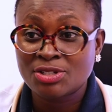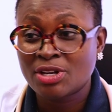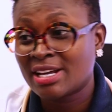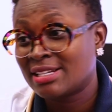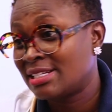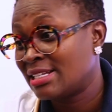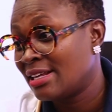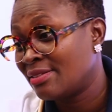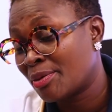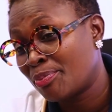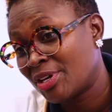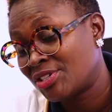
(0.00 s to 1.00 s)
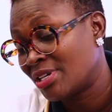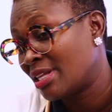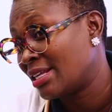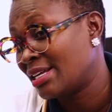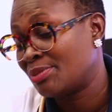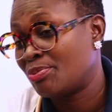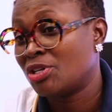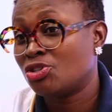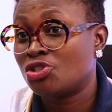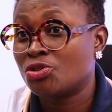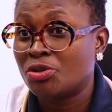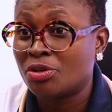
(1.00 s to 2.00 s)
You can see in the picture that's being
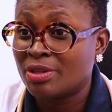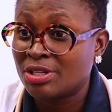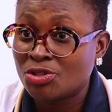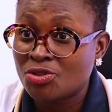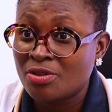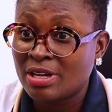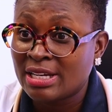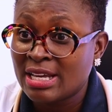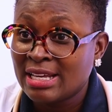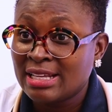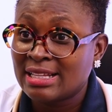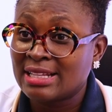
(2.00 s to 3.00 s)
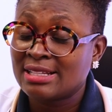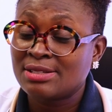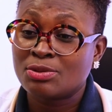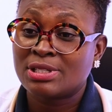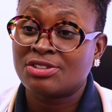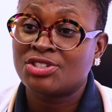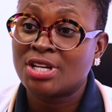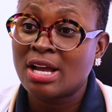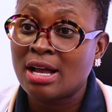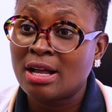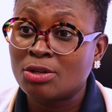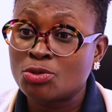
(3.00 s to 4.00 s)
shown on the screen that this was a
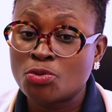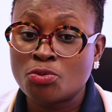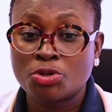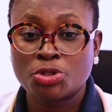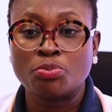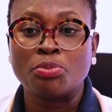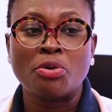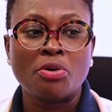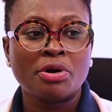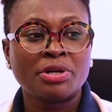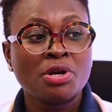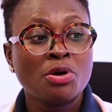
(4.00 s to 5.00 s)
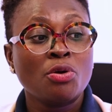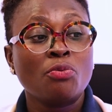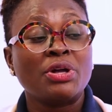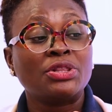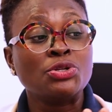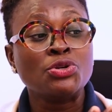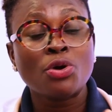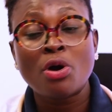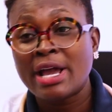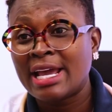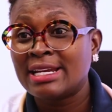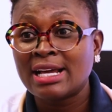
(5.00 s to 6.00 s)
child who was born with
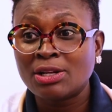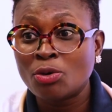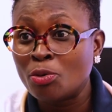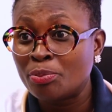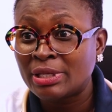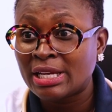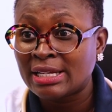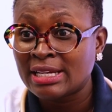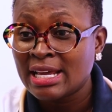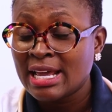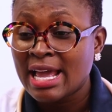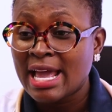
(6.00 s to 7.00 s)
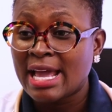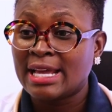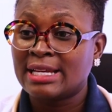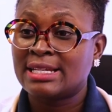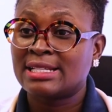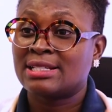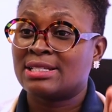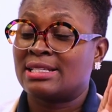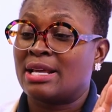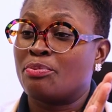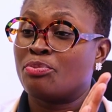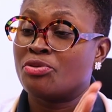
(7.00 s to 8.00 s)
no anal opening, and this is
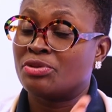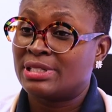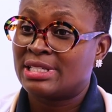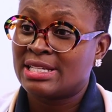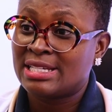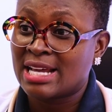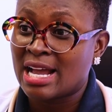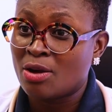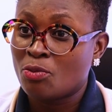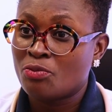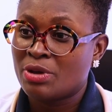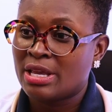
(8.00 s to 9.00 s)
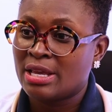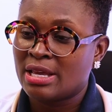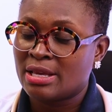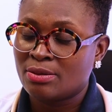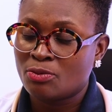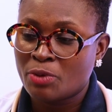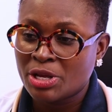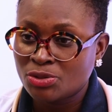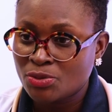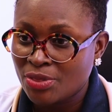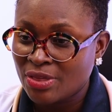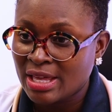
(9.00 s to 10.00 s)
the procedure. We went
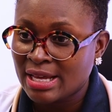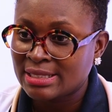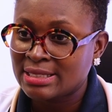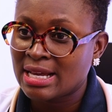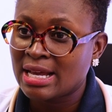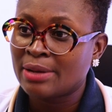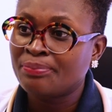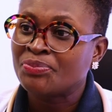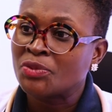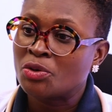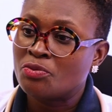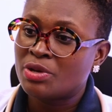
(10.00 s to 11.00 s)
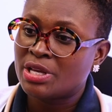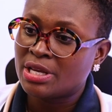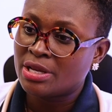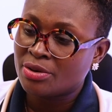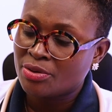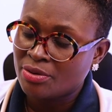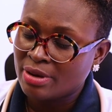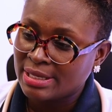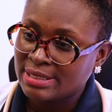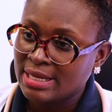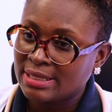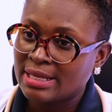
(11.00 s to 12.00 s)
to theater, we
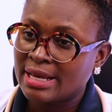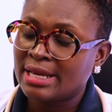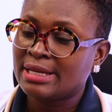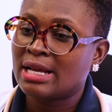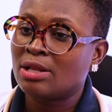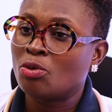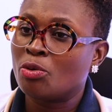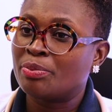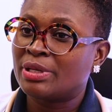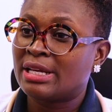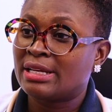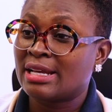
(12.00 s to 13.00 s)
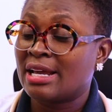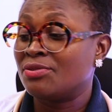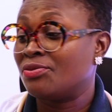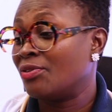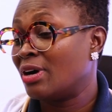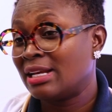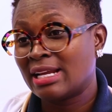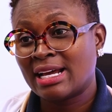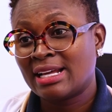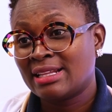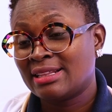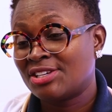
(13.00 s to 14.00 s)
created the anal opening, and voila,
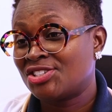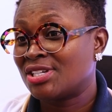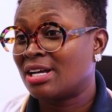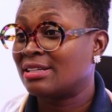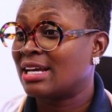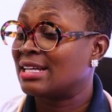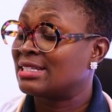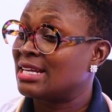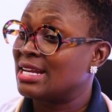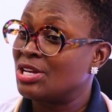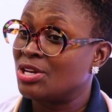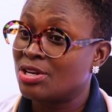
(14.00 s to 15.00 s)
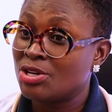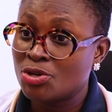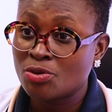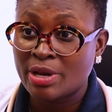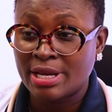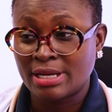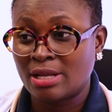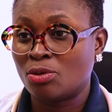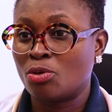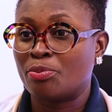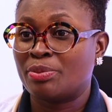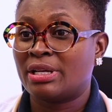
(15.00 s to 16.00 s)
this child has a new
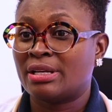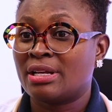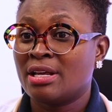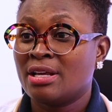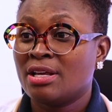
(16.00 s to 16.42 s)
anal opening.